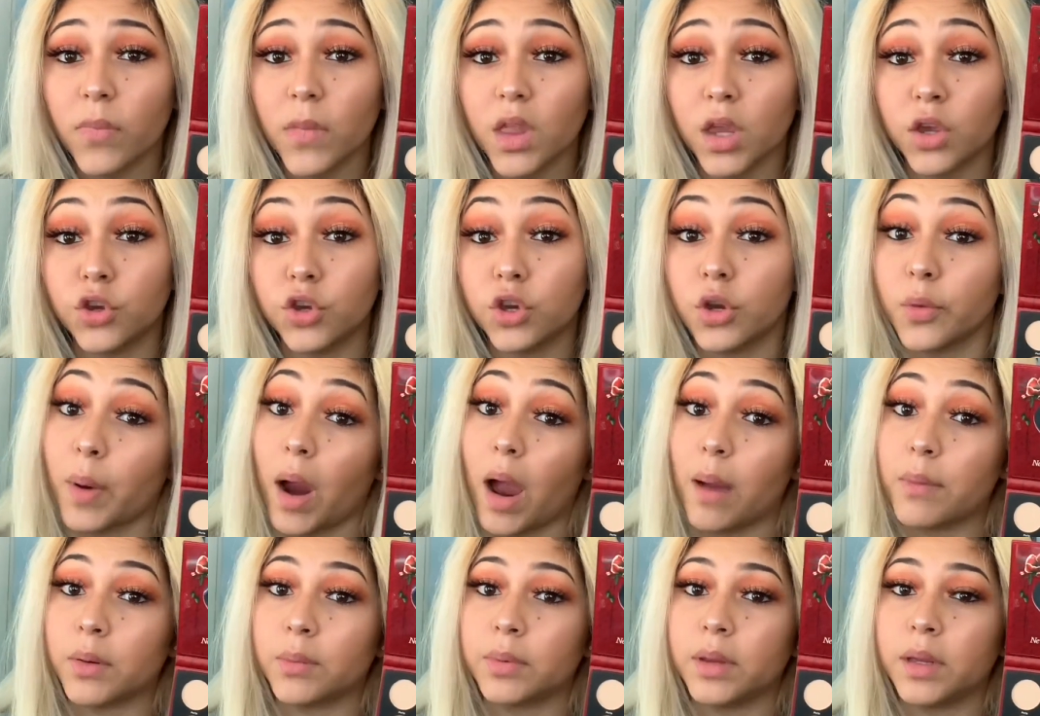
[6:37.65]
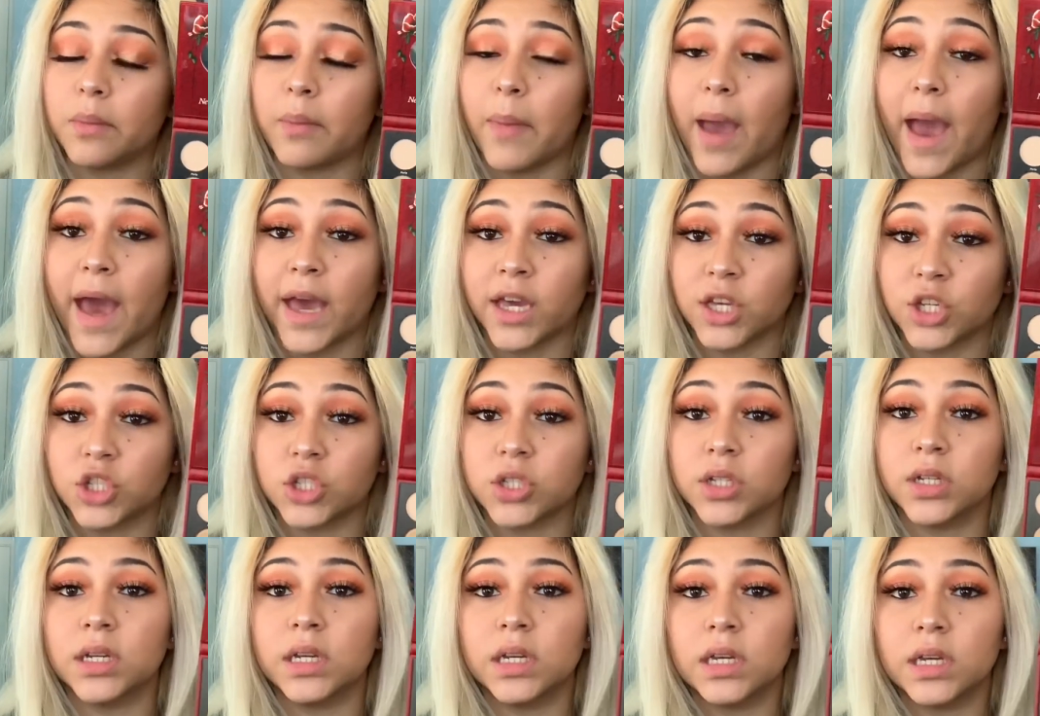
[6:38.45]
You could probably mash
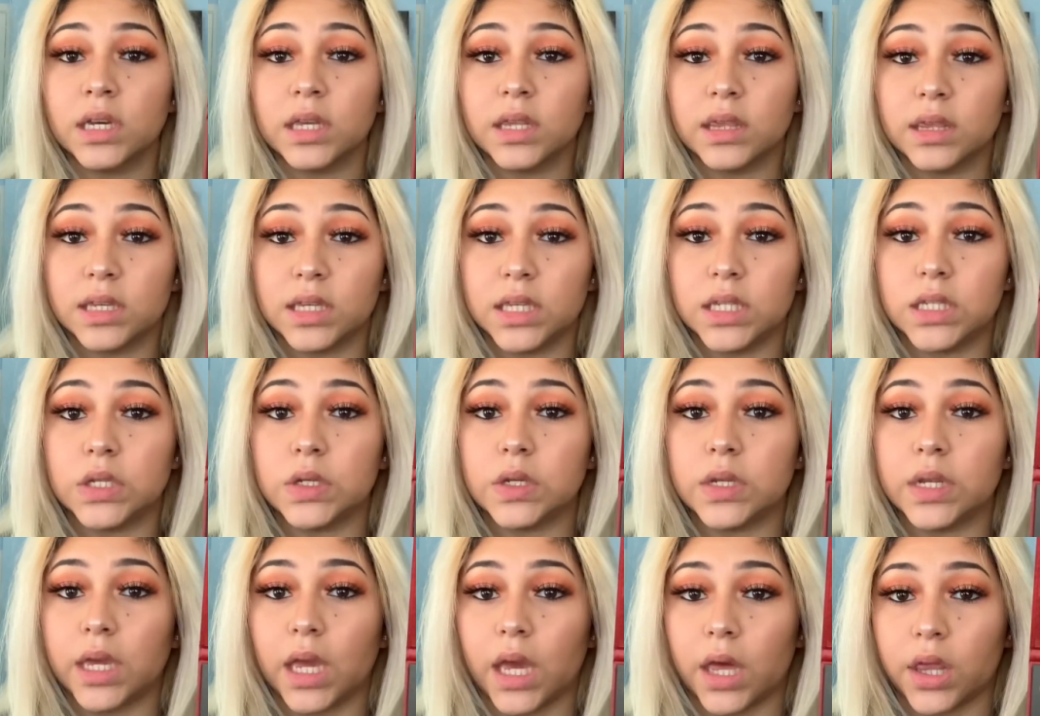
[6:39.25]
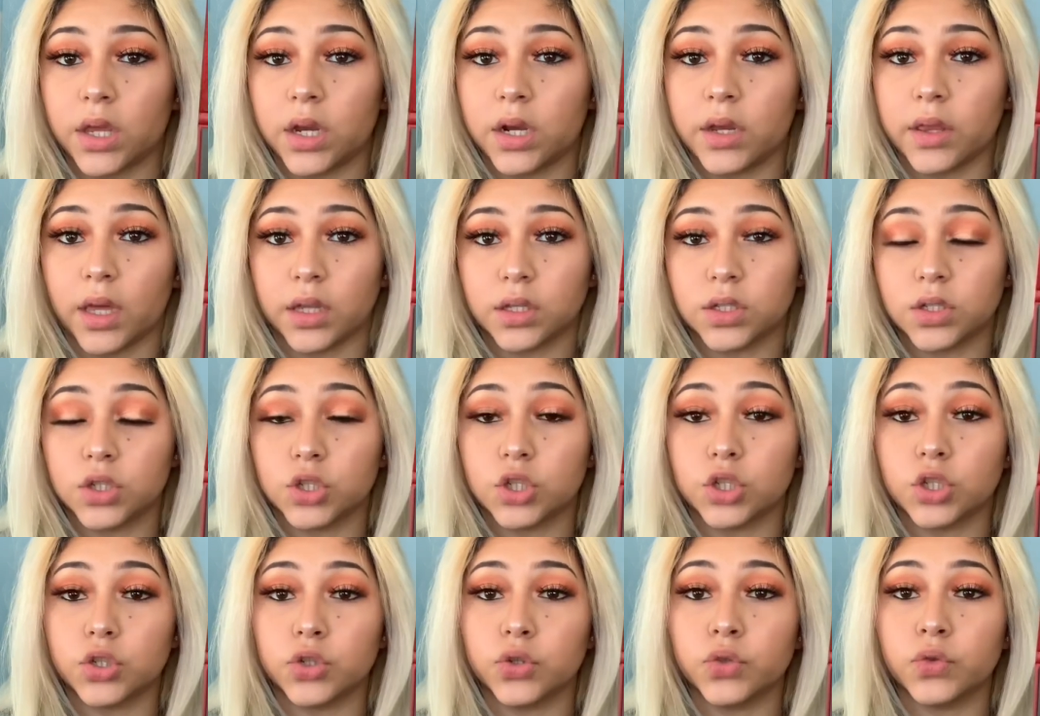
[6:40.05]
these two together, that's
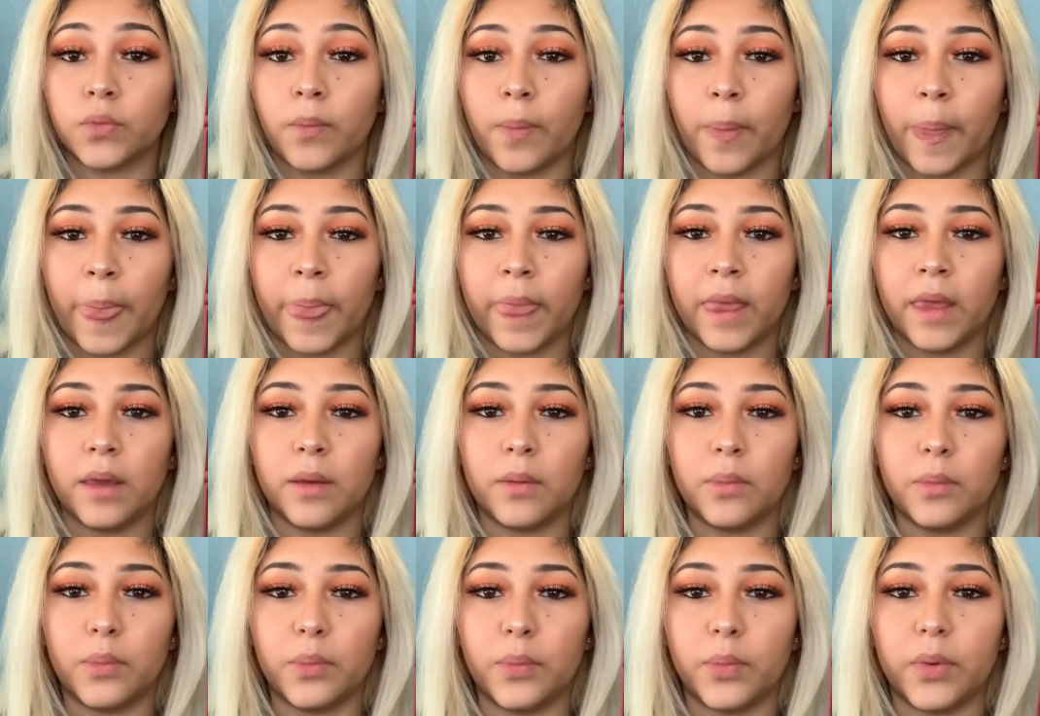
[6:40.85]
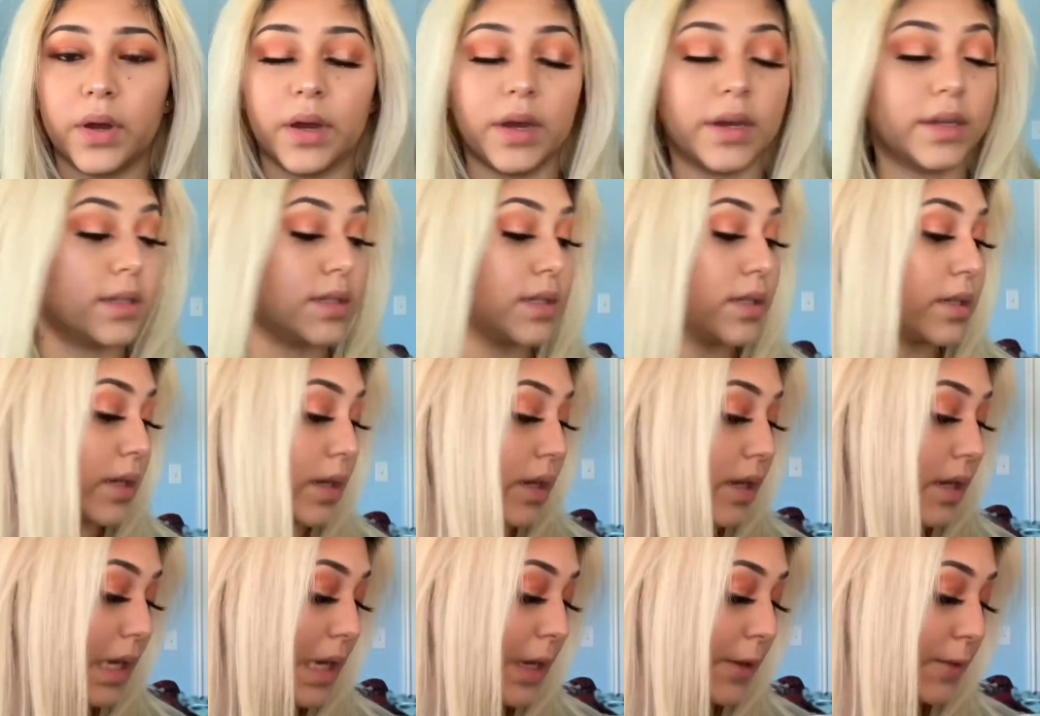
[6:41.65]
true. But
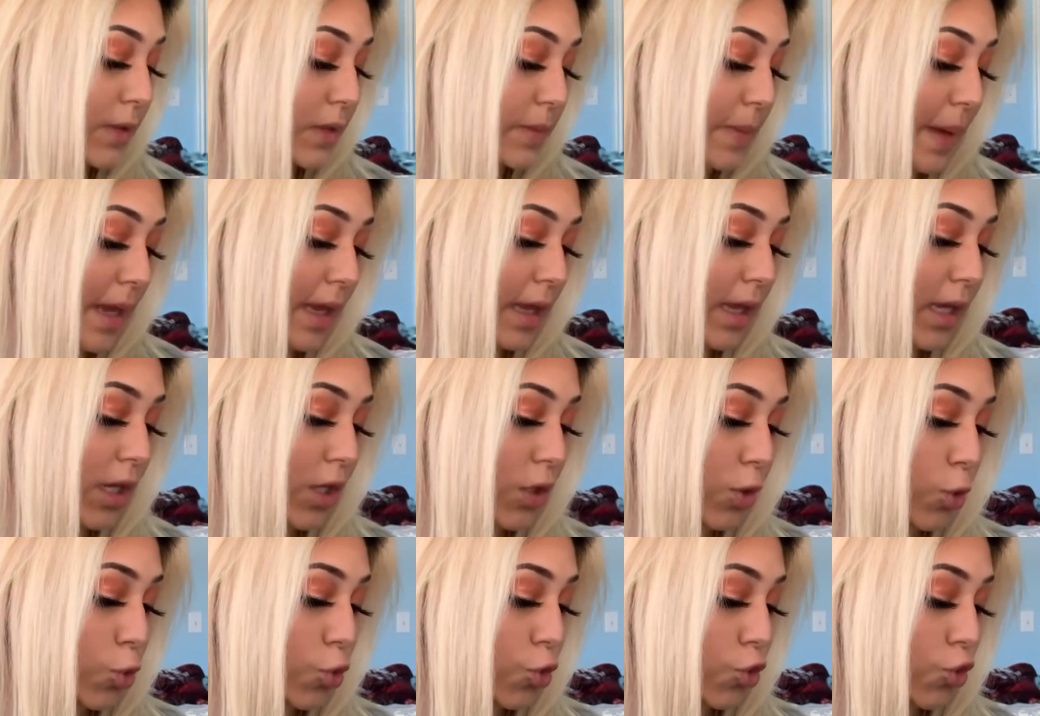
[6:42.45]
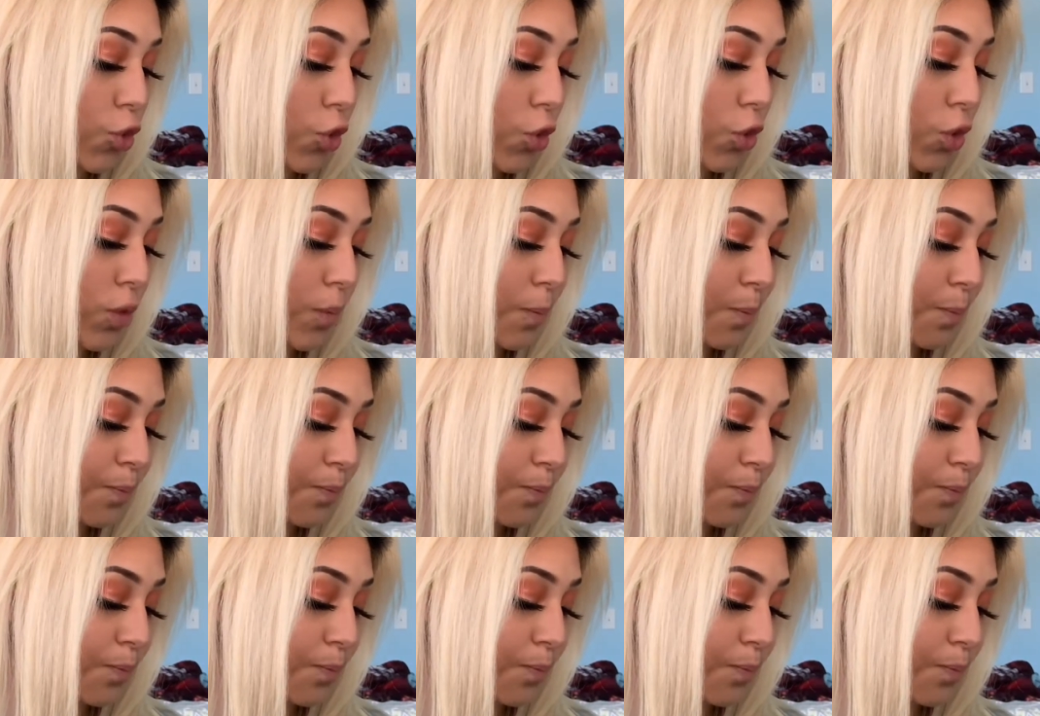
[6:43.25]
it was mainly a neutral